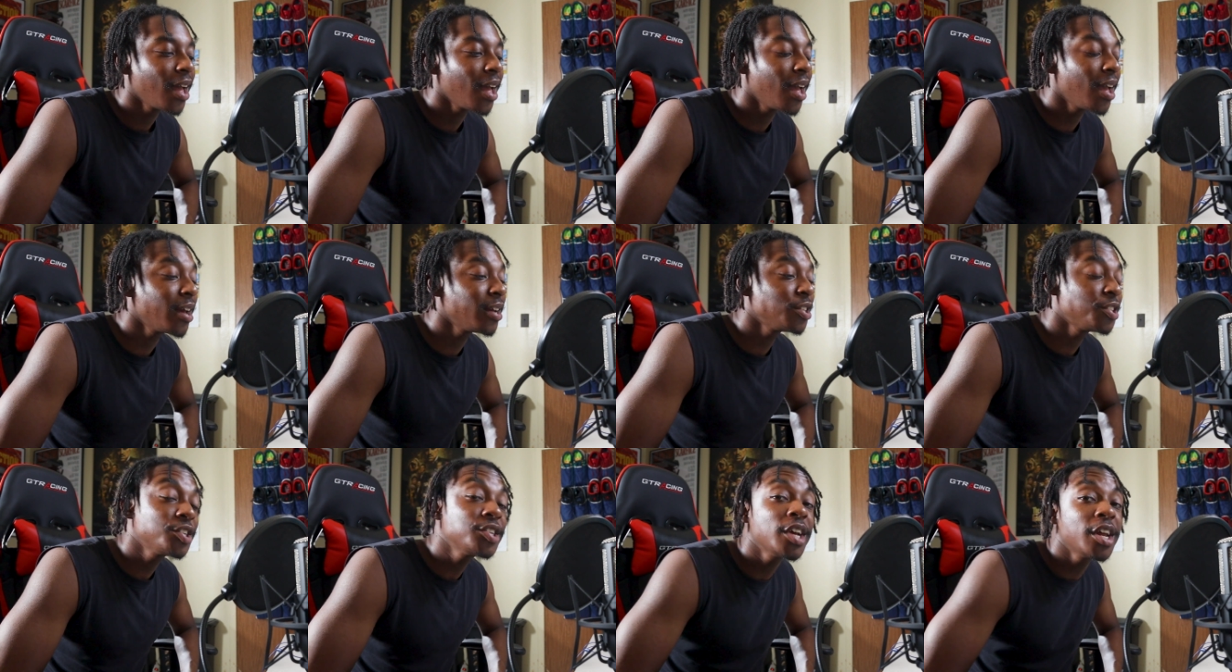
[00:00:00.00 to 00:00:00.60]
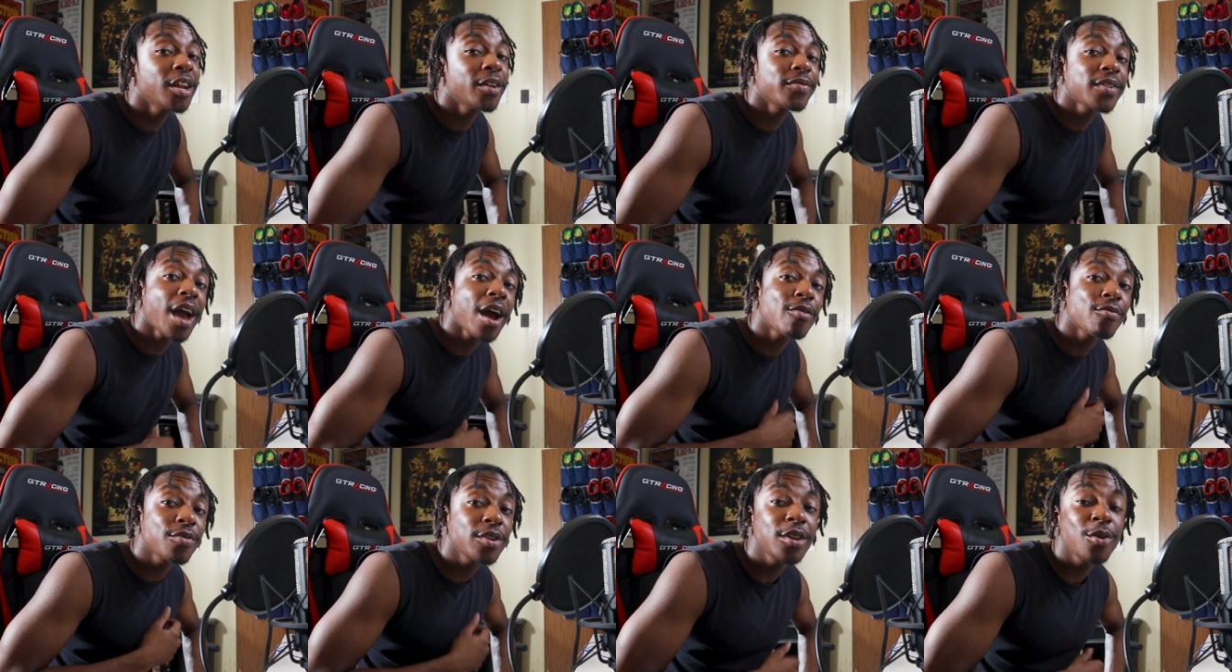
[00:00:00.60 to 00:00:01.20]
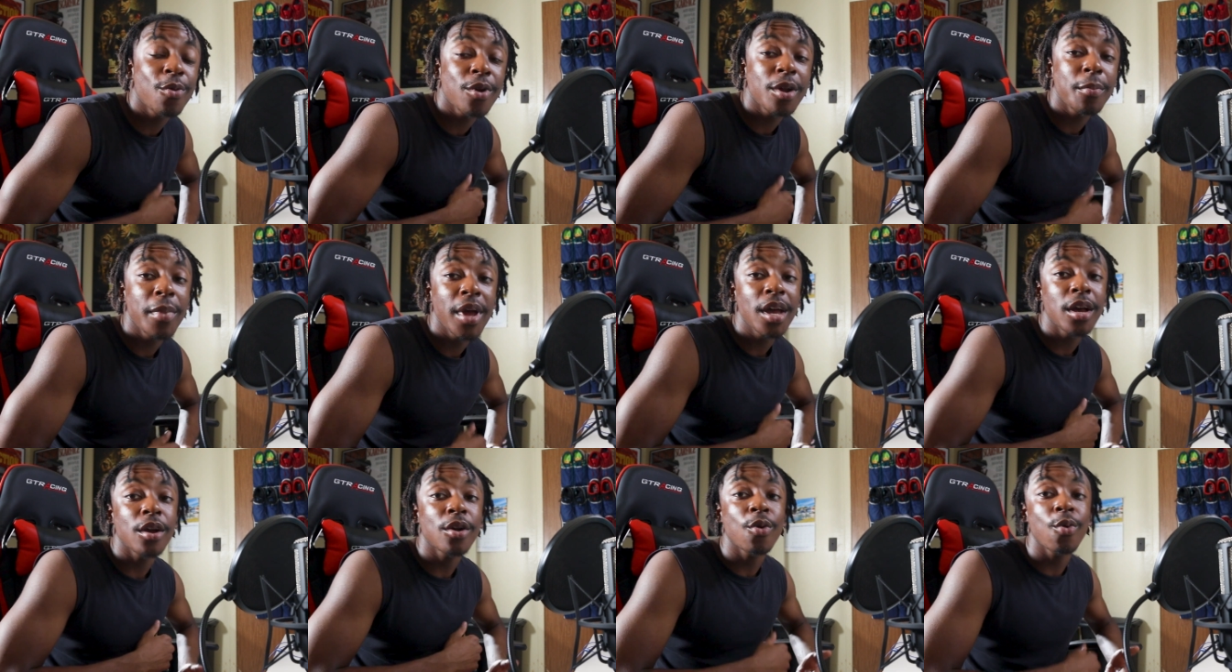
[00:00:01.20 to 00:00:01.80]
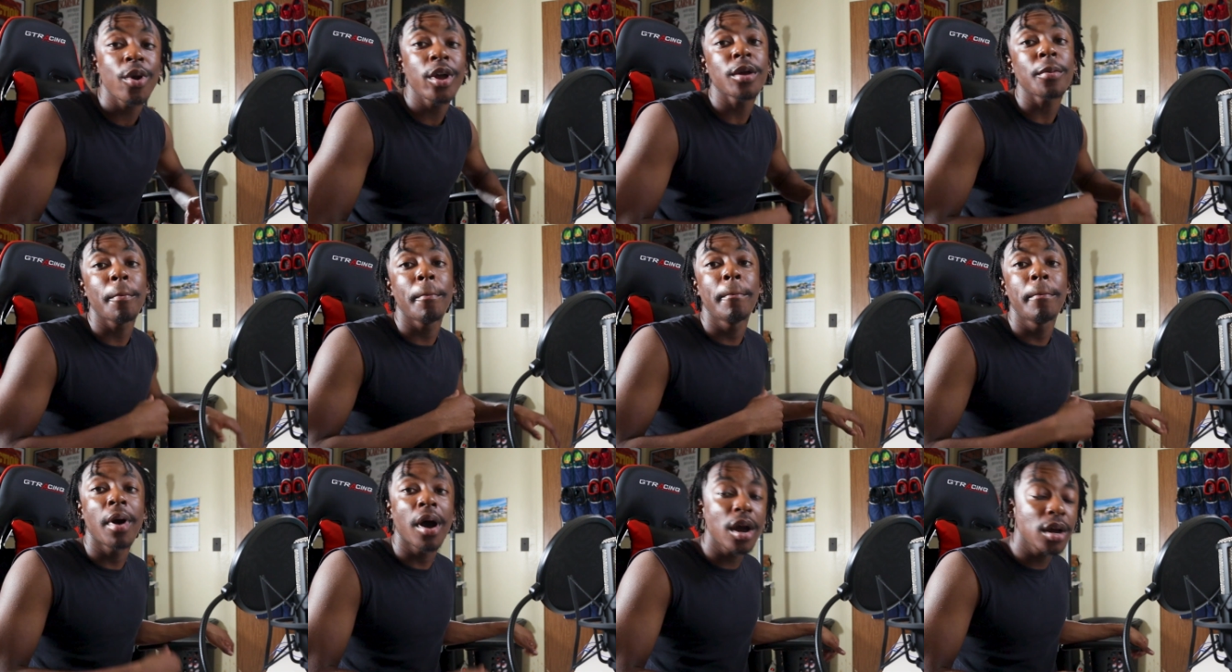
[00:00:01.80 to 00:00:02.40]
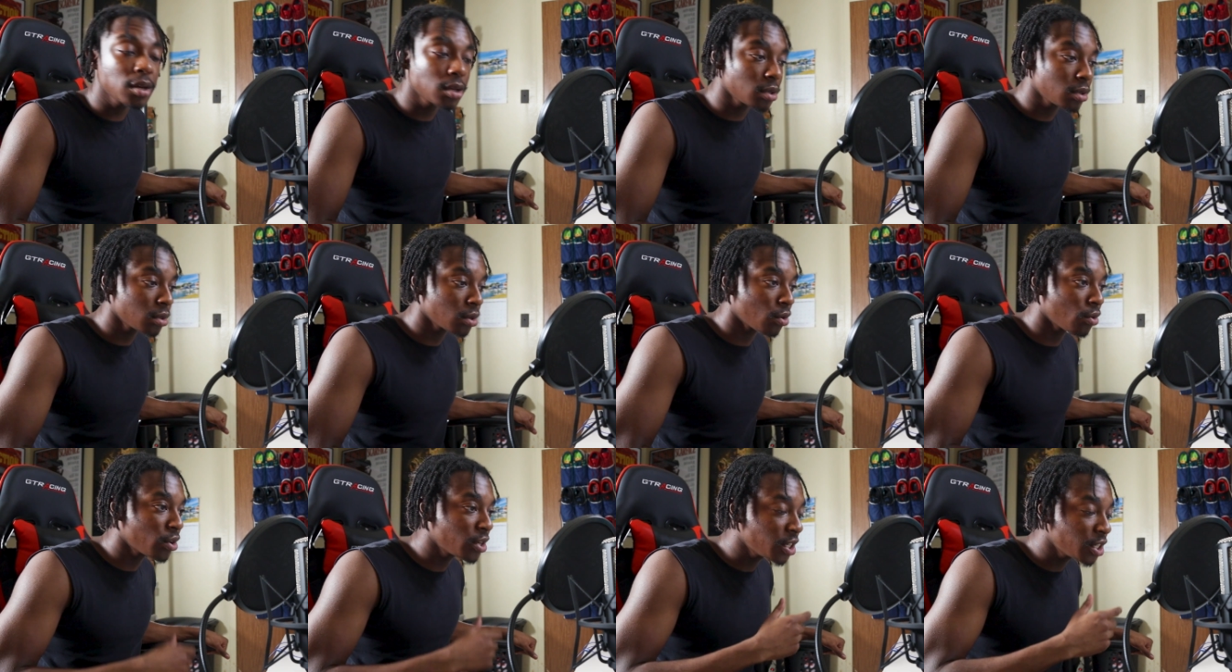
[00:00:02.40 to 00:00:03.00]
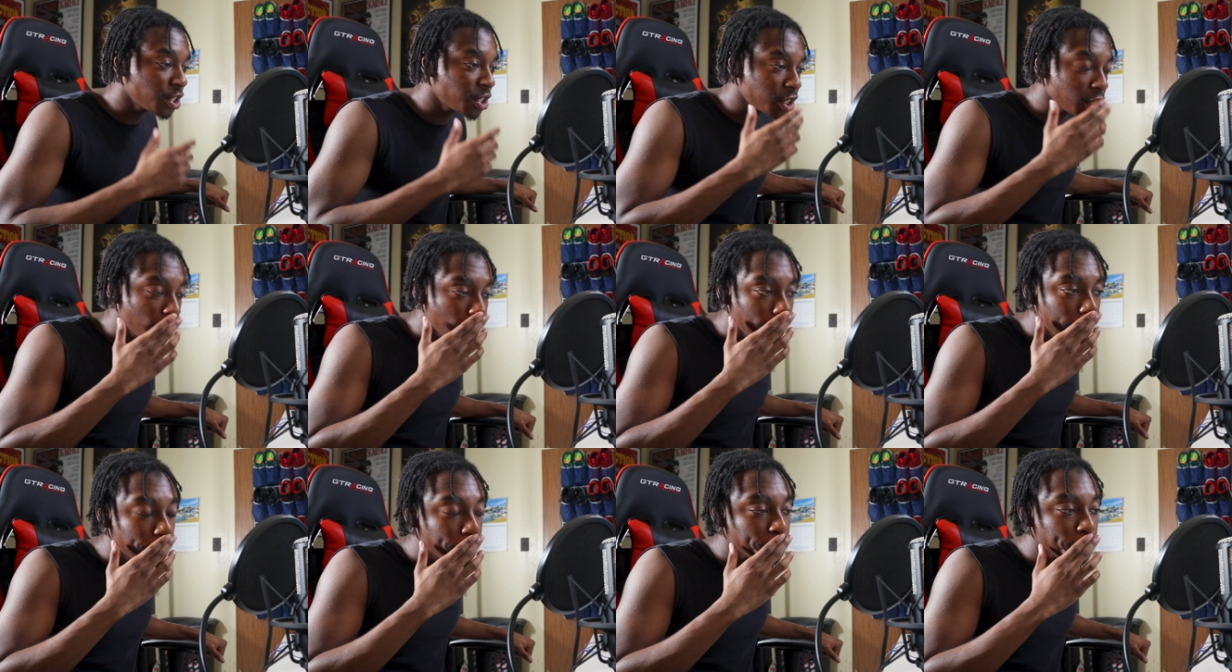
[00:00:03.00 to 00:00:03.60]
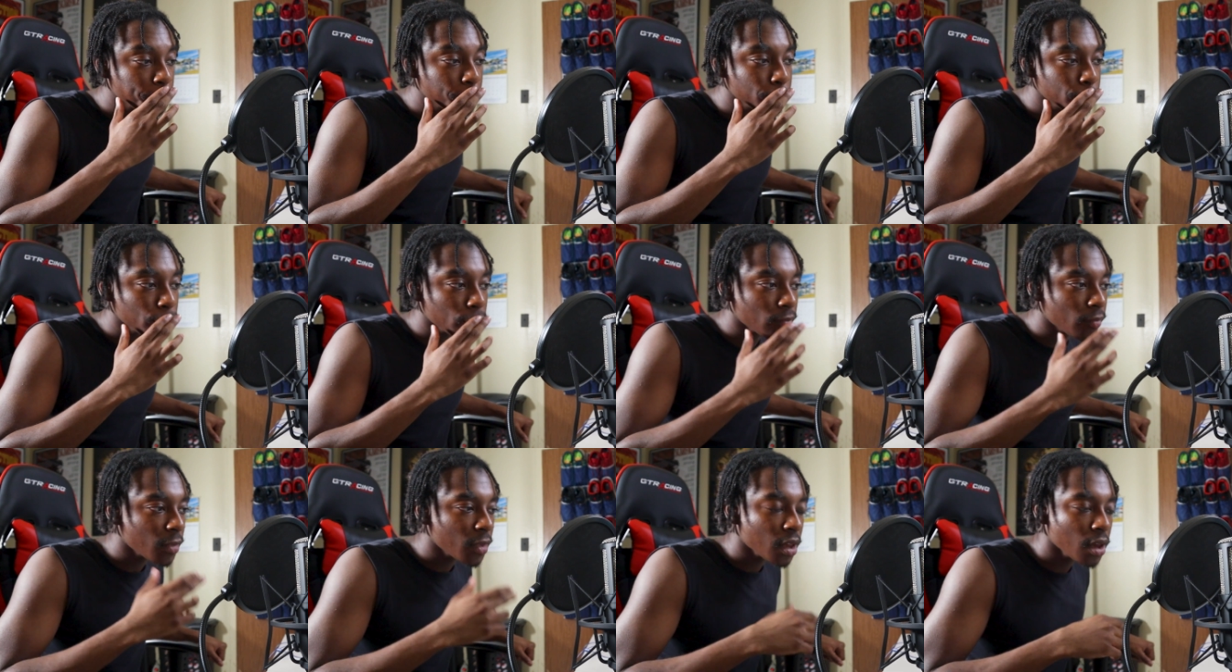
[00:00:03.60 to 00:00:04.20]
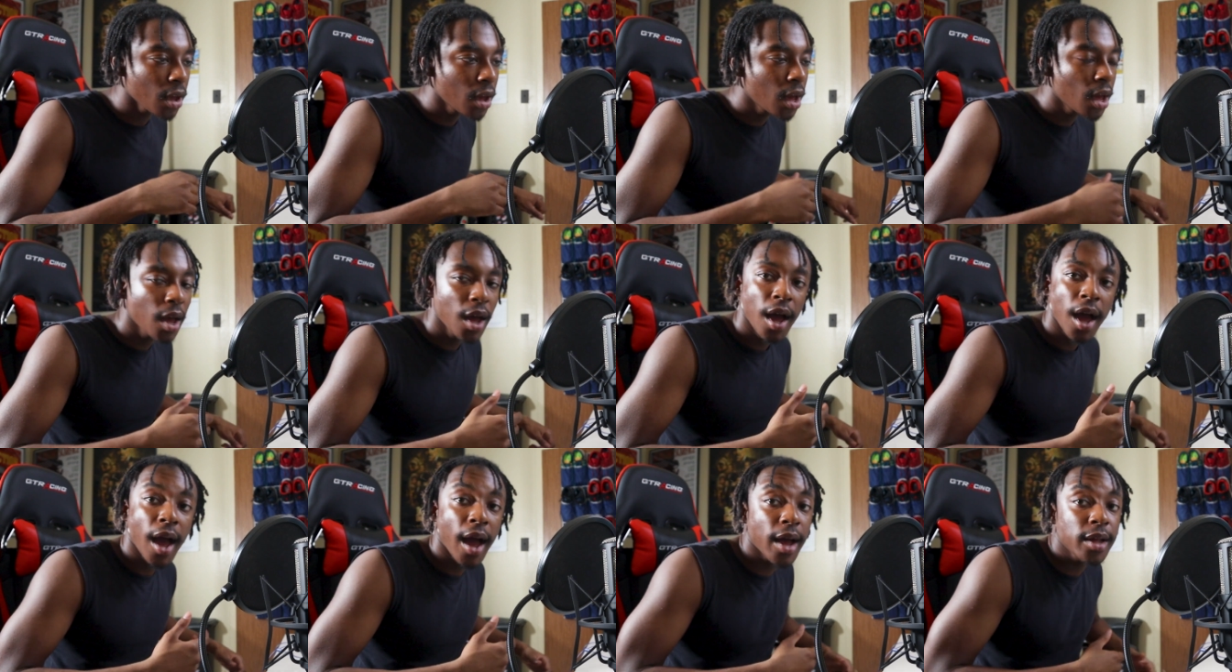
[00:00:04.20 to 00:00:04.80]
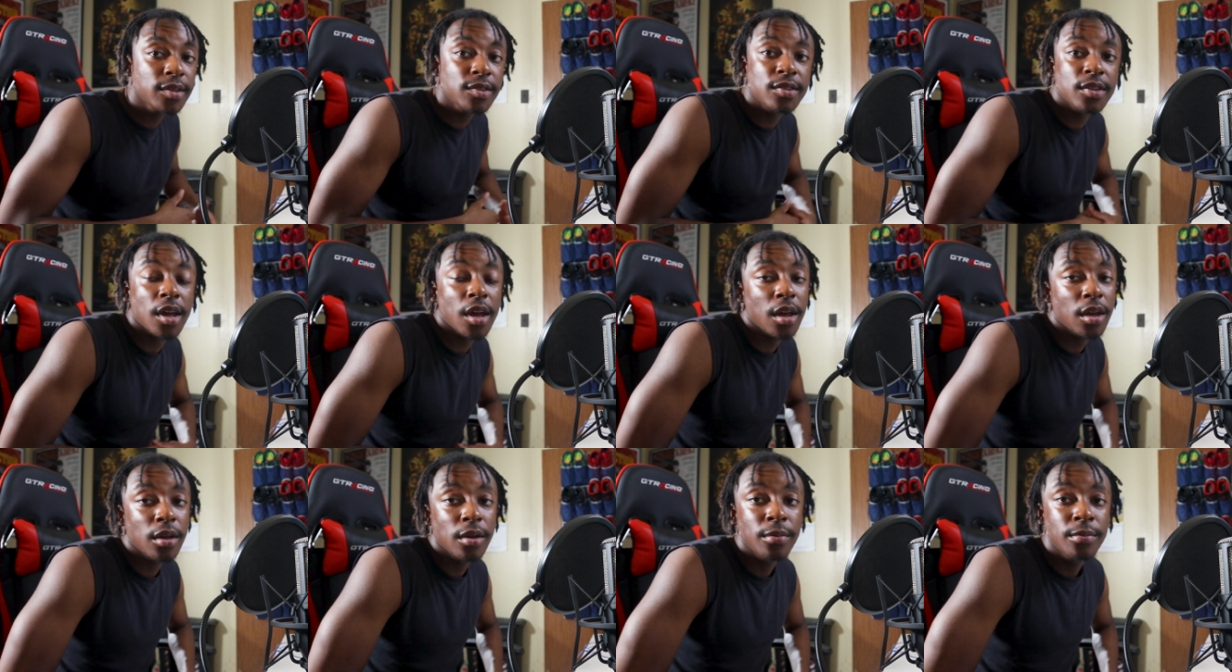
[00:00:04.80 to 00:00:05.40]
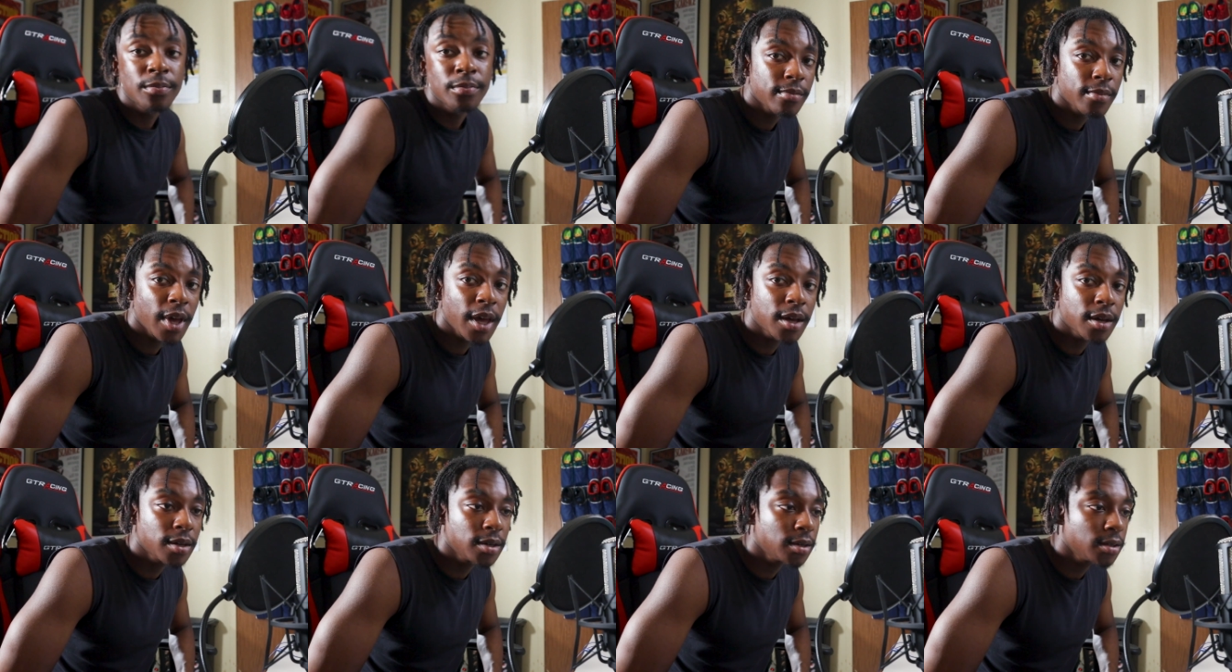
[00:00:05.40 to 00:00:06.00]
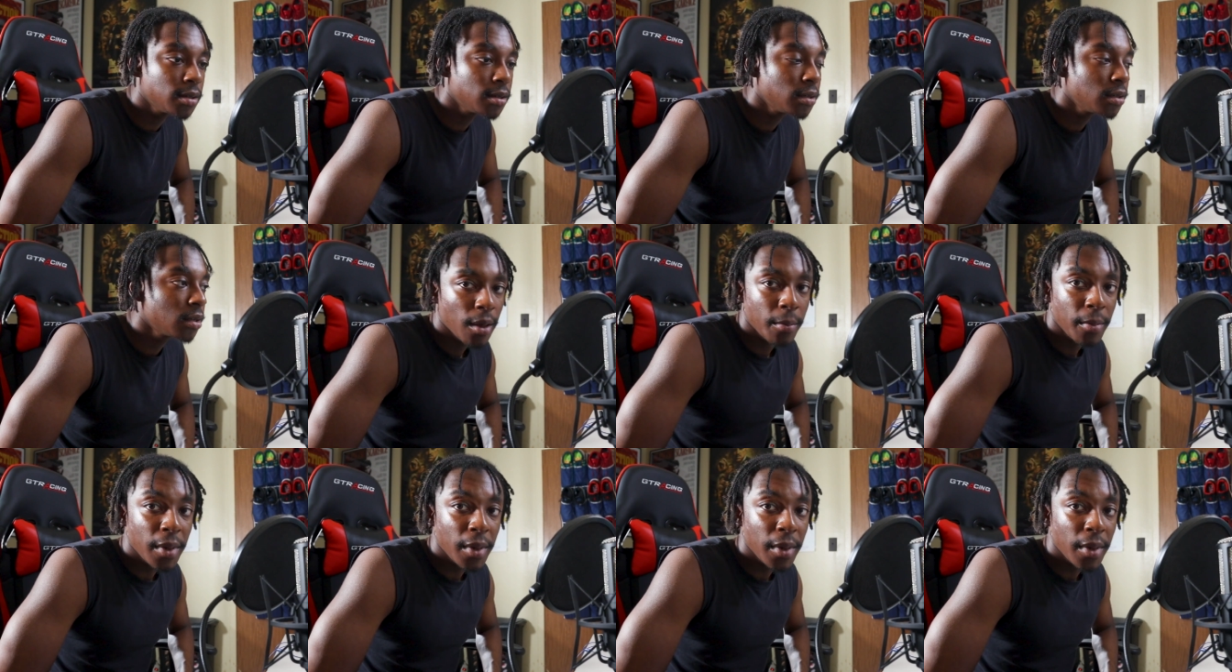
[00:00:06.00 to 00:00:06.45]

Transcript: And shit, if y'all really want to make a quick buck on this shit, I'd say make a